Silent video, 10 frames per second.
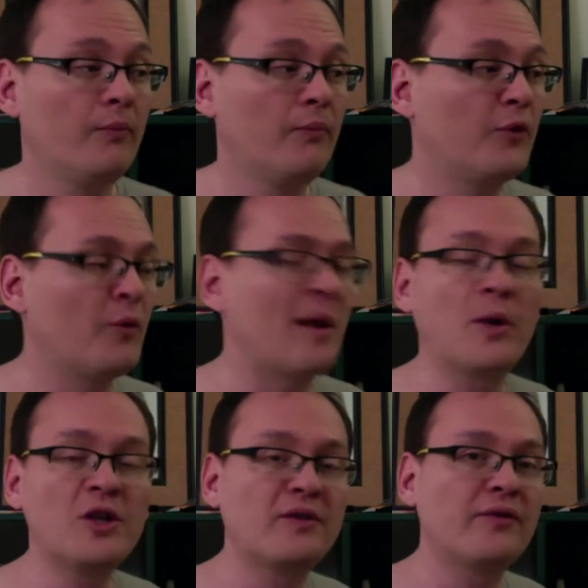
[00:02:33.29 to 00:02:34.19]
So my
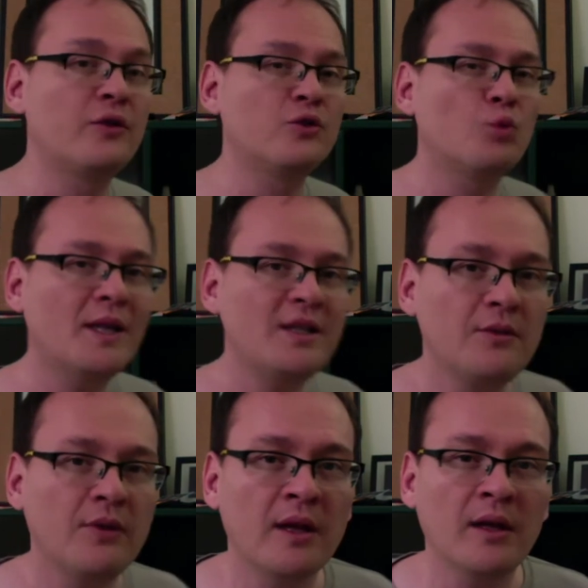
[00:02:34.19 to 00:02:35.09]
question for you is, what do
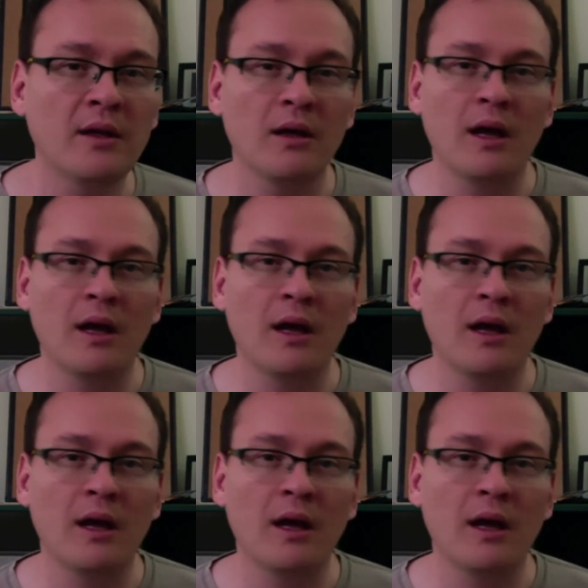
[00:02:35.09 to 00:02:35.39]
you think...